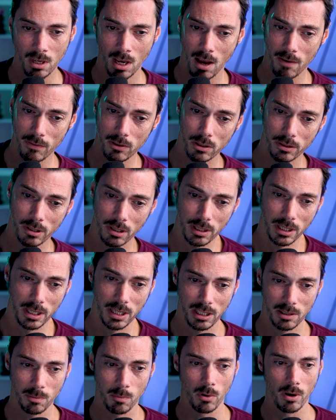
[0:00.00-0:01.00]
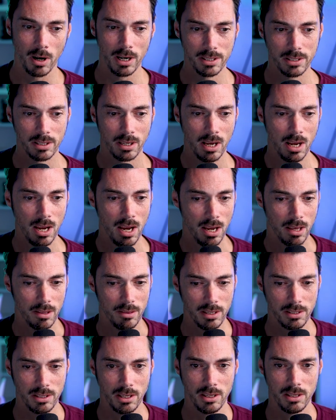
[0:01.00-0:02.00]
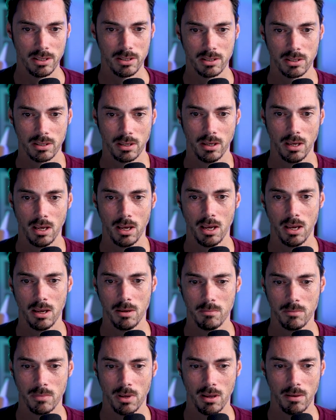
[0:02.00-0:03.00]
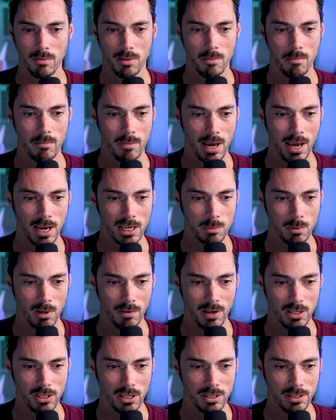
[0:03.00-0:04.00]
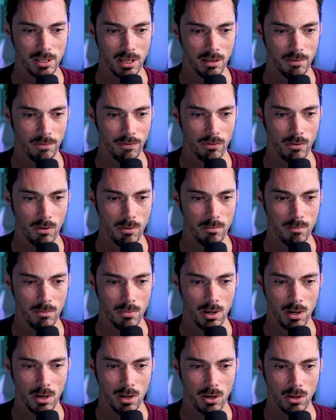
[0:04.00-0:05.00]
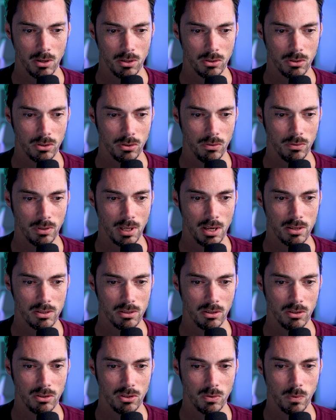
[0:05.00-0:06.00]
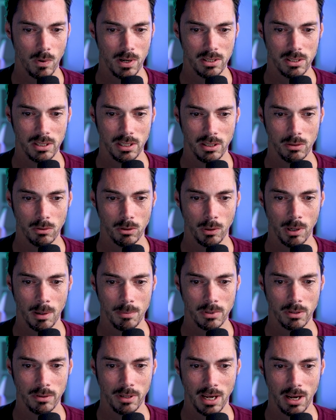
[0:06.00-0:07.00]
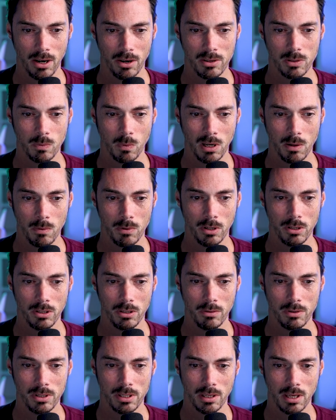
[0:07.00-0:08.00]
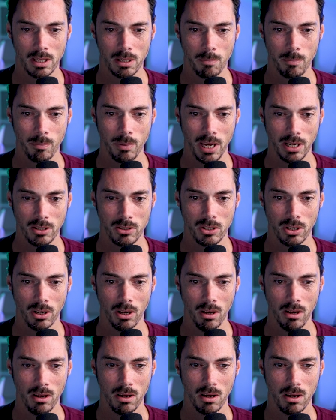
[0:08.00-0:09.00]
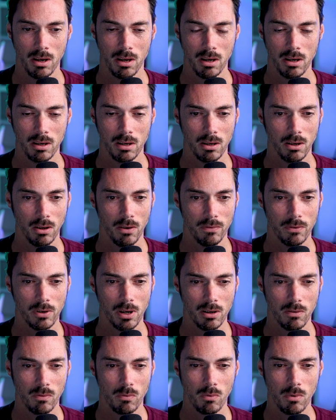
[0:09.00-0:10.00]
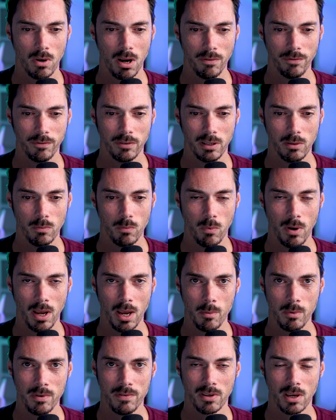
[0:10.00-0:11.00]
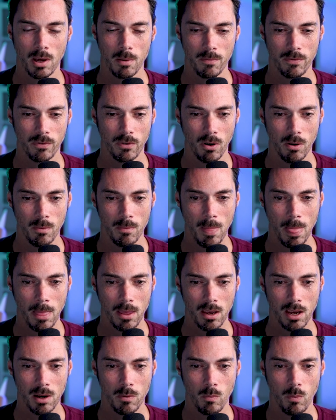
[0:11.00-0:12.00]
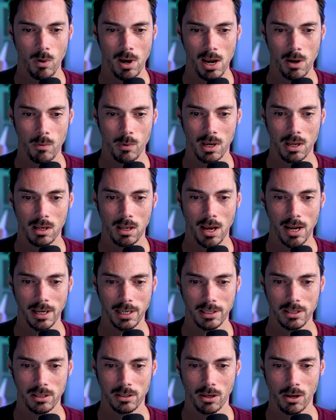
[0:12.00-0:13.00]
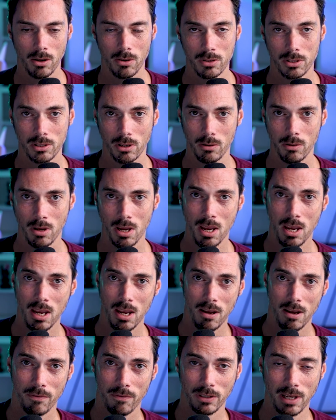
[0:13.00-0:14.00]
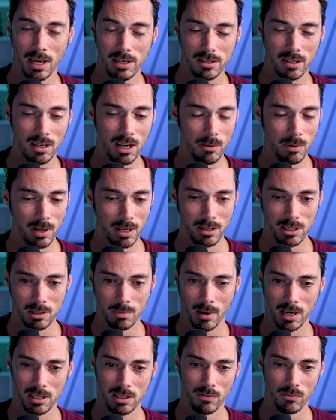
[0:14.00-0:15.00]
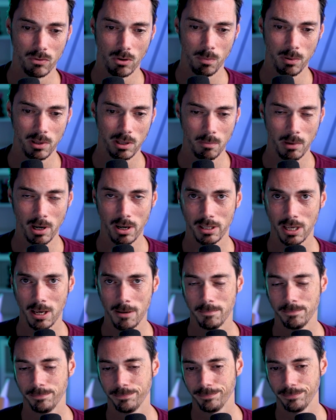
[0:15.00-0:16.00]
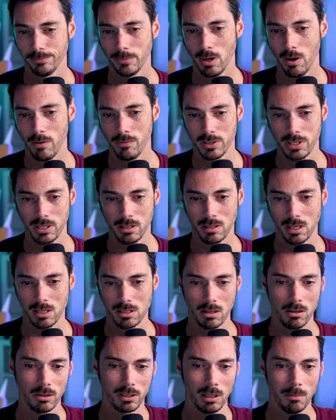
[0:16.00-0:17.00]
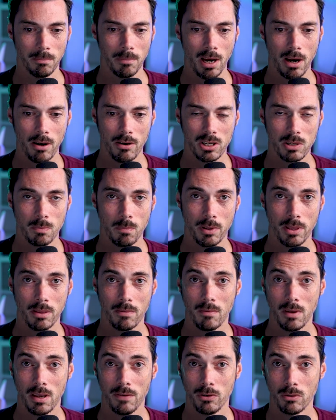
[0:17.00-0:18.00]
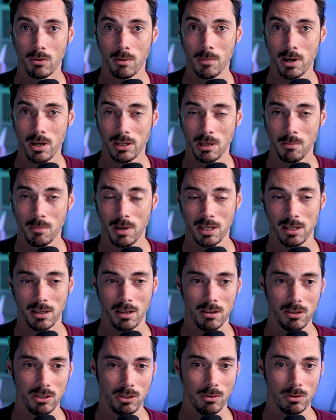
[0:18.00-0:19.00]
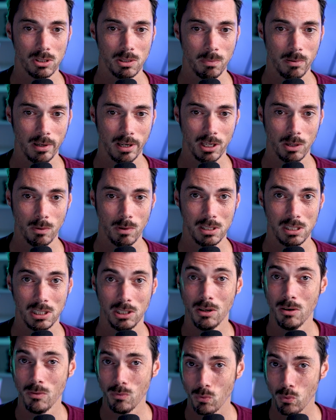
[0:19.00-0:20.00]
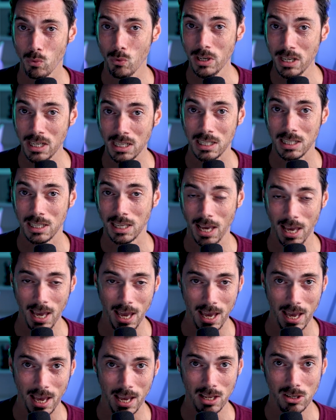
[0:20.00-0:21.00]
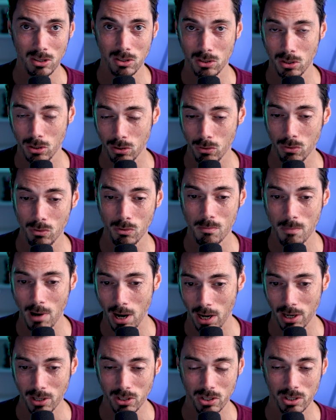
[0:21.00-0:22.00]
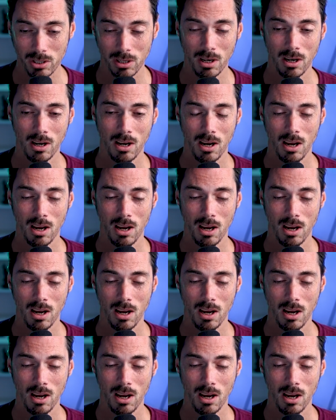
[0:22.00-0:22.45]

have a look at the ETH price. This is the max, but I've actually set it from 2020 all the way up to now, because what I want to do is get a picture of kind of roughly where we've come from and where we are likely to go. So yesterday we had this massive drop in the market. Obviously things are looking bearish, but if you're a market maker and you're supplying liquidity, you don't really care too much